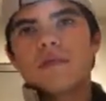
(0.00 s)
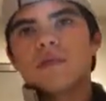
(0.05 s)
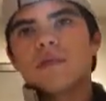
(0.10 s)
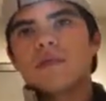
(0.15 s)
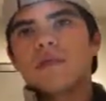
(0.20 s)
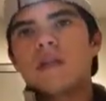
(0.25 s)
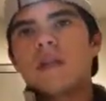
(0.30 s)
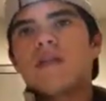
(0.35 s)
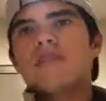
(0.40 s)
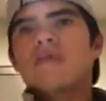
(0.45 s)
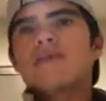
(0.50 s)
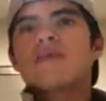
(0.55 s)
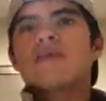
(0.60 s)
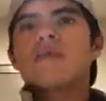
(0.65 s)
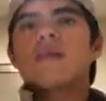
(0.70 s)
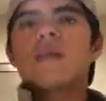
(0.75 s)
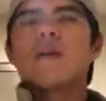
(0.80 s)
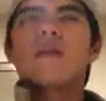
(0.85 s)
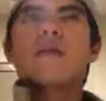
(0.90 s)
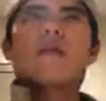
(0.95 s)
statements
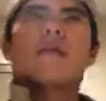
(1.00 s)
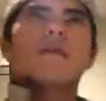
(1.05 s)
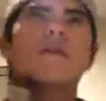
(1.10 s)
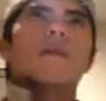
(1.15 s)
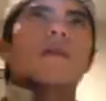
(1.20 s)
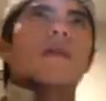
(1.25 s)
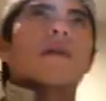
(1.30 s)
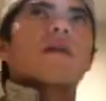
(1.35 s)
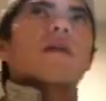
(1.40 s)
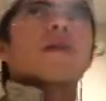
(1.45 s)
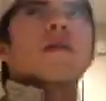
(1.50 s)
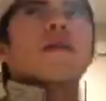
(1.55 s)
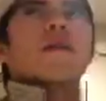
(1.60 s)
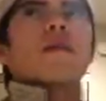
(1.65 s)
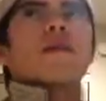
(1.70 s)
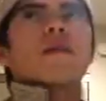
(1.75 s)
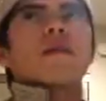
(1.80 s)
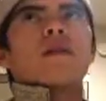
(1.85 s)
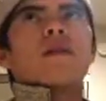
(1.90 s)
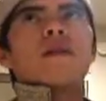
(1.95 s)
regarding
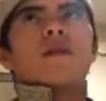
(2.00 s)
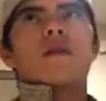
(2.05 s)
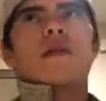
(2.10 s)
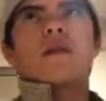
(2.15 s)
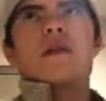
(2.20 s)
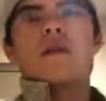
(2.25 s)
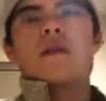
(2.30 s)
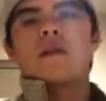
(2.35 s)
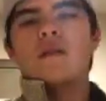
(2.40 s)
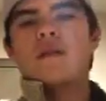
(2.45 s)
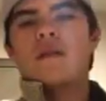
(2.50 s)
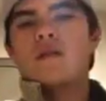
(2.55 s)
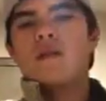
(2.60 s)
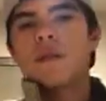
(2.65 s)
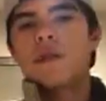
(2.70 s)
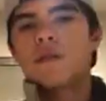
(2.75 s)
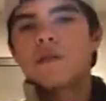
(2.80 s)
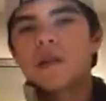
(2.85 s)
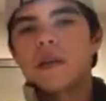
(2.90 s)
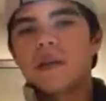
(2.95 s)

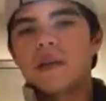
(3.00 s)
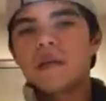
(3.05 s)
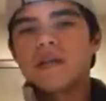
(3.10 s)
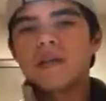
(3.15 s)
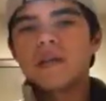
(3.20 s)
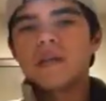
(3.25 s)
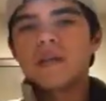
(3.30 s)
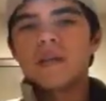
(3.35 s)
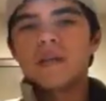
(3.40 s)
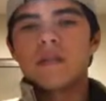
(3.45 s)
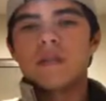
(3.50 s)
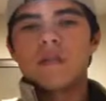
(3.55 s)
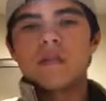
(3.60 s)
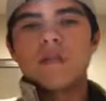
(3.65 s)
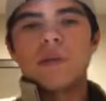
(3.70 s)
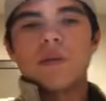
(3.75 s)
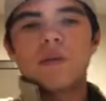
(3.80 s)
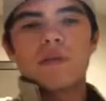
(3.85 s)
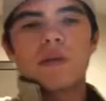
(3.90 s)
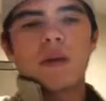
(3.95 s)
developing countries and
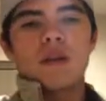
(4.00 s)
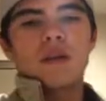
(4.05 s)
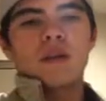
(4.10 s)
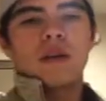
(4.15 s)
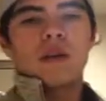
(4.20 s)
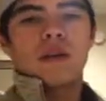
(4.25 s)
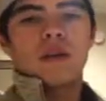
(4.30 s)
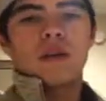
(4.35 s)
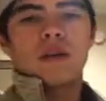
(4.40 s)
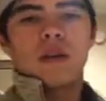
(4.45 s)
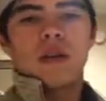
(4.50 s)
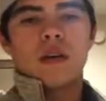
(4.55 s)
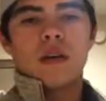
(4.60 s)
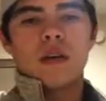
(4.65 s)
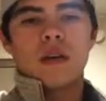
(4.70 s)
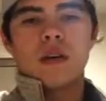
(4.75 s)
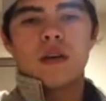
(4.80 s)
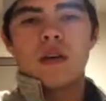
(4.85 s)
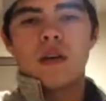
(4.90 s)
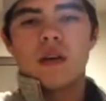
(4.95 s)
developed countries.
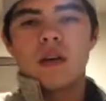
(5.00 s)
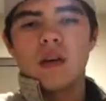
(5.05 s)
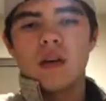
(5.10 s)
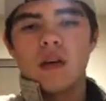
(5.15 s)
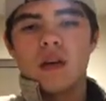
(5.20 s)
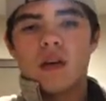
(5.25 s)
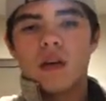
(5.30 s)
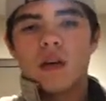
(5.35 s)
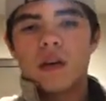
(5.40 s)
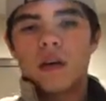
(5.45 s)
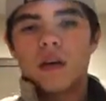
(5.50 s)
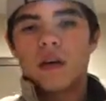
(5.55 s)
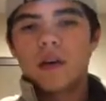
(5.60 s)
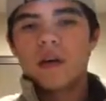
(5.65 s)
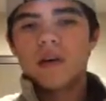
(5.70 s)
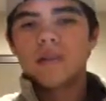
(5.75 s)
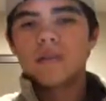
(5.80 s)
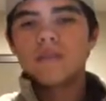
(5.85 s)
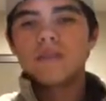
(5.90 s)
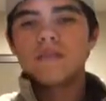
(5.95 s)

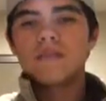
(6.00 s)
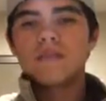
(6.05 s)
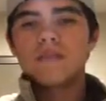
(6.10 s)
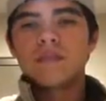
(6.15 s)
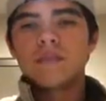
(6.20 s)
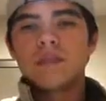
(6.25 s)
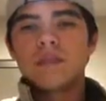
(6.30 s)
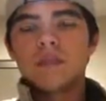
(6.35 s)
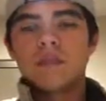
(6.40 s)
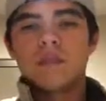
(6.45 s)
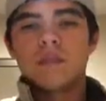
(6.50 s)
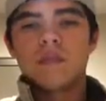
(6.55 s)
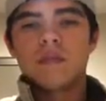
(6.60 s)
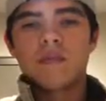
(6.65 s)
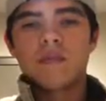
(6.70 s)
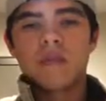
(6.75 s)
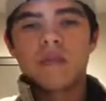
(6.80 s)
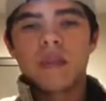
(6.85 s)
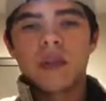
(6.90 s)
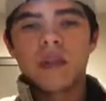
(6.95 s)
So
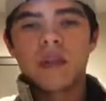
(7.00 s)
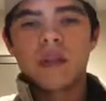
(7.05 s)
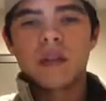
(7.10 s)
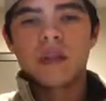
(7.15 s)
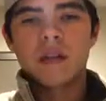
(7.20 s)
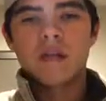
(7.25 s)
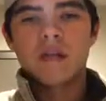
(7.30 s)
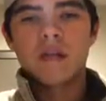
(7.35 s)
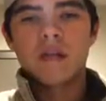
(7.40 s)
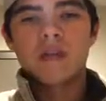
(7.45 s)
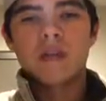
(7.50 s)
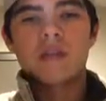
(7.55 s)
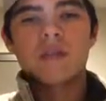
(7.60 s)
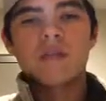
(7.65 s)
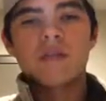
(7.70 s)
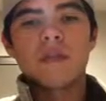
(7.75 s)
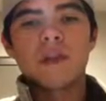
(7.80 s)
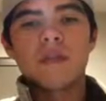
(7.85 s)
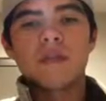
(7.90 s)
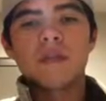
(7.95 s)
for my answer, I put
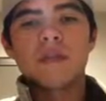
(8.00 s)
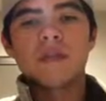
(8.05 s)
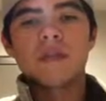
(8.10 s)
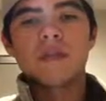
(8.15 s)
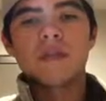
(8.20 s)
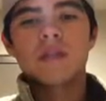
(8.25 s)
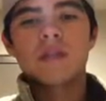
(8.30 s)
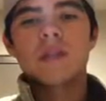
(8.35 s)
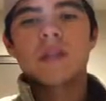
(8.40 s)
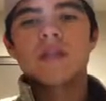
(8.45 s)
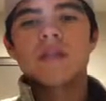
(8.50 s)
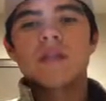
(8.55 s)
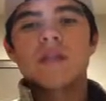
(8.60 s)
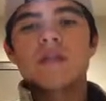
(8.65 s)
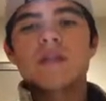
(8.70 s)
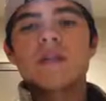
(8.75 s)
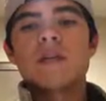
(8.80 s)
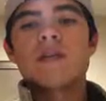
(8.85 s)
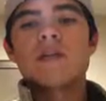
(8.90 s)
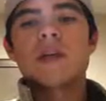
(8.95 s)
developed countries have
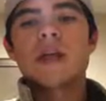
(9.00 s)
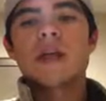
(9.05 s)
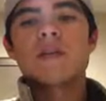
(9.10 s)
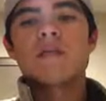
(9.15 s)
lower